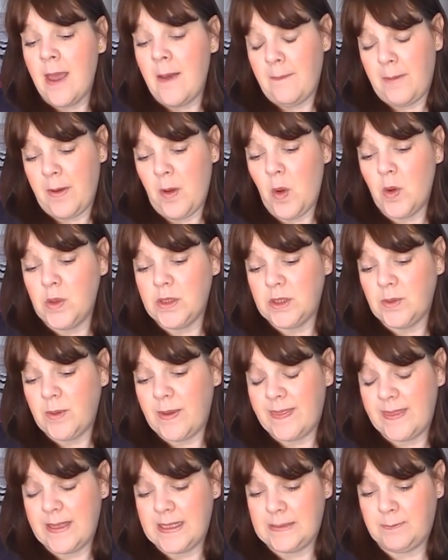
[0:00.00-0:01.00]
But also
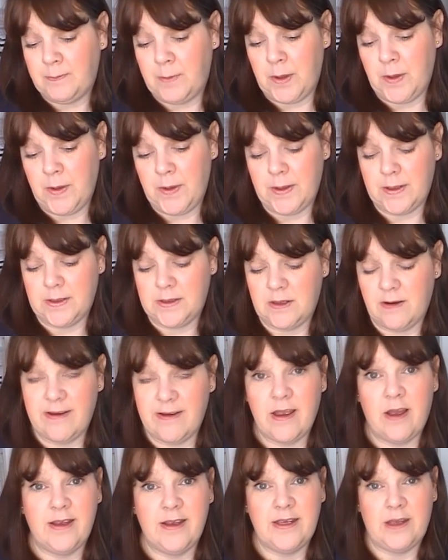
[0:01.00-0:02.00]
in this book, sorry
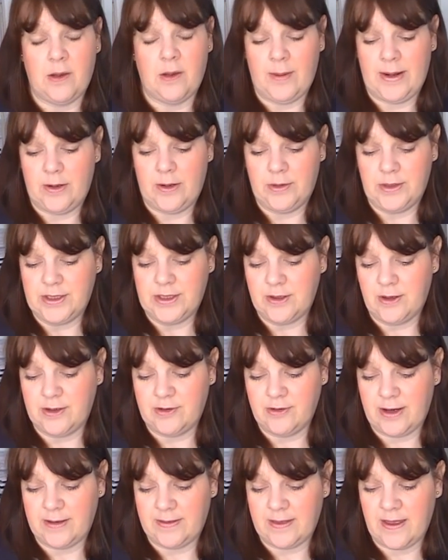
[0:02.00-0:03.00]
I went on the
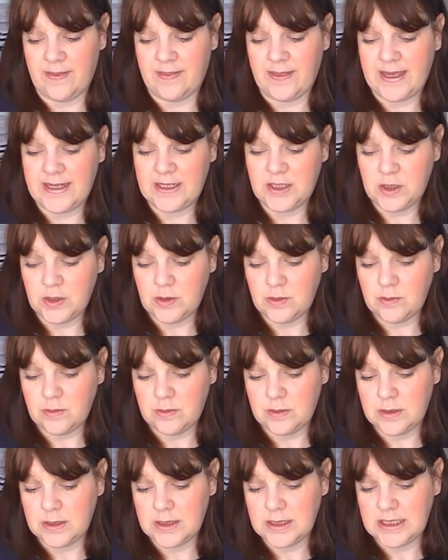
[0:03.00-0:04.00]
sidetrack there, they do
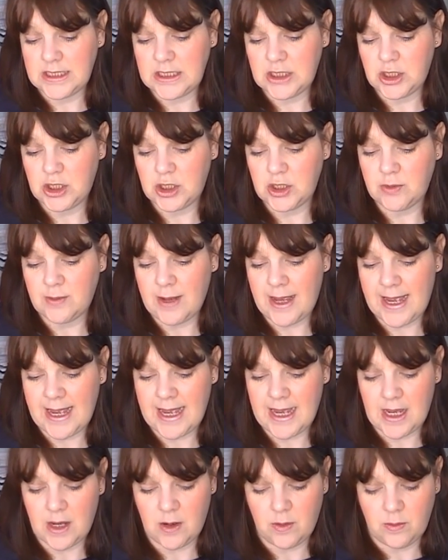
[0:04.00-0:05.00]
teach you
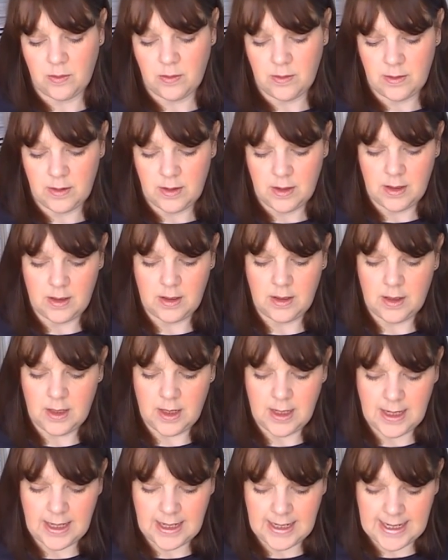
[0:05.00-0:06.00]
how
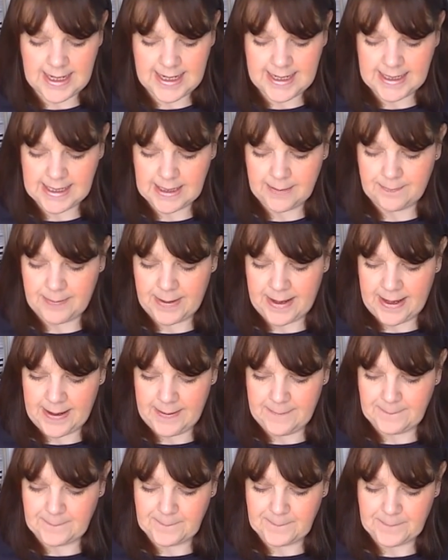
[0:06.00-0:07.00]
a little bit
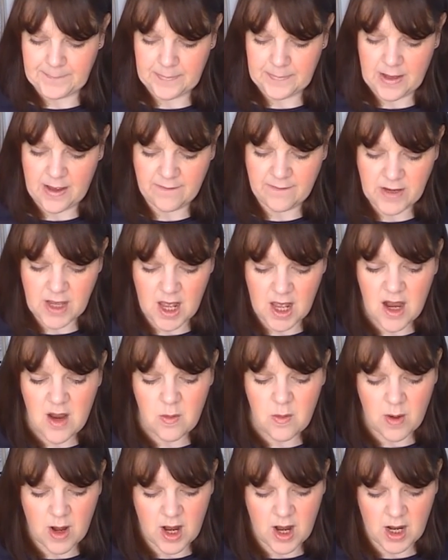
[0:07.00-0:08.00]
of colour
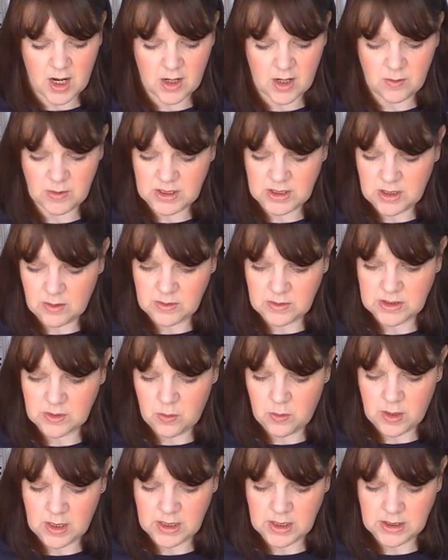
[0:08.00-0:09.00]
work, which I was
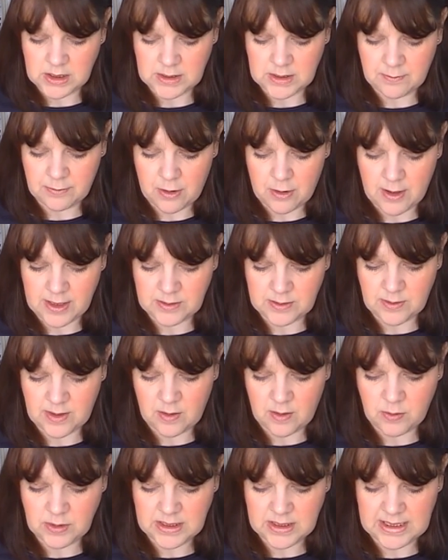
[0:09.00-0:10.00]
quite surprised with.
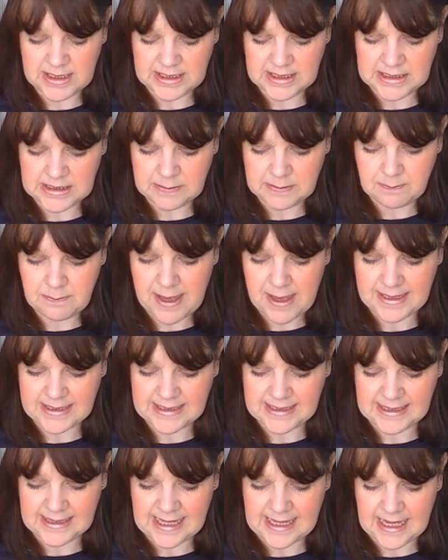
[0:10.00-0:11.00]
I wasn't
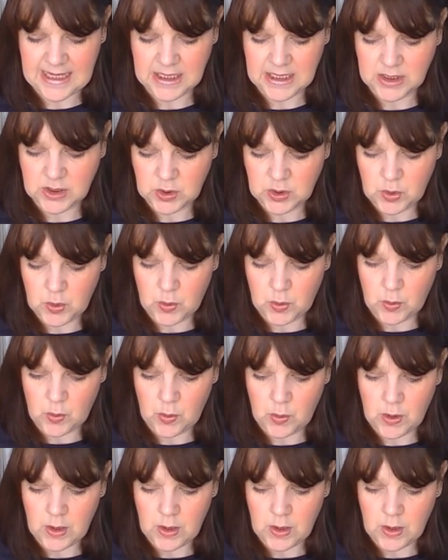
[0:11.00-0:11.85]
expecting that at all.